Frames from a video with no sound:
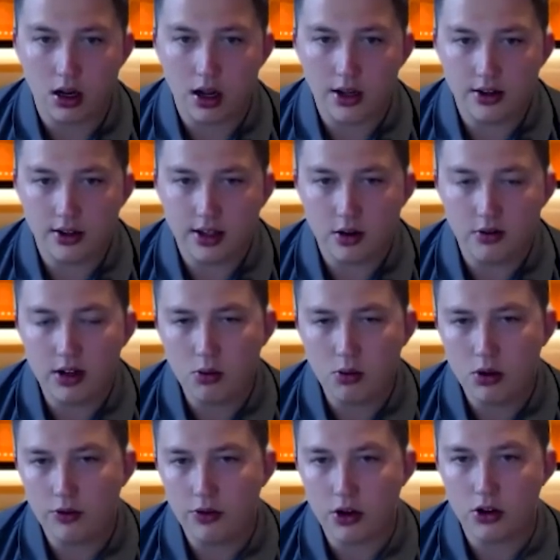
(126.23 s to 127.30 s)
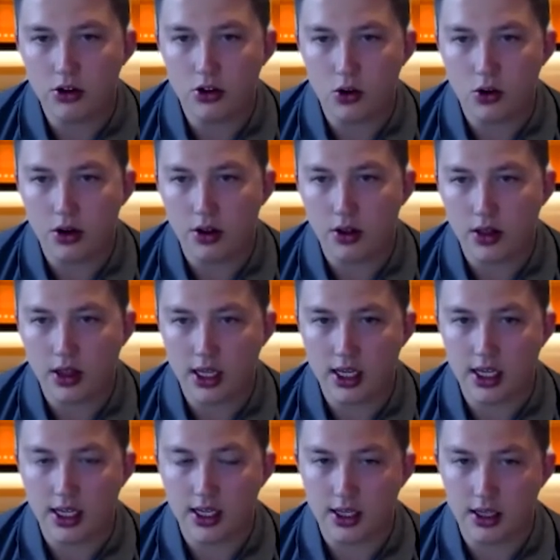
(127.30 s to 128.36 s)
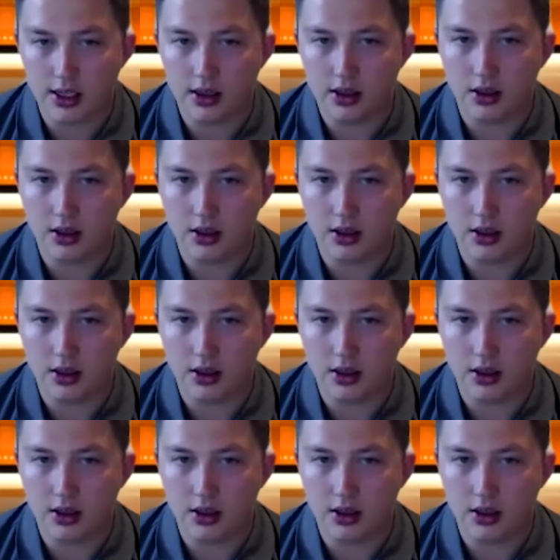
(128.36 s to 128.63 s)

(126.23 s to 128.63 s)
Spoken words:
as I said, I really want to focus on the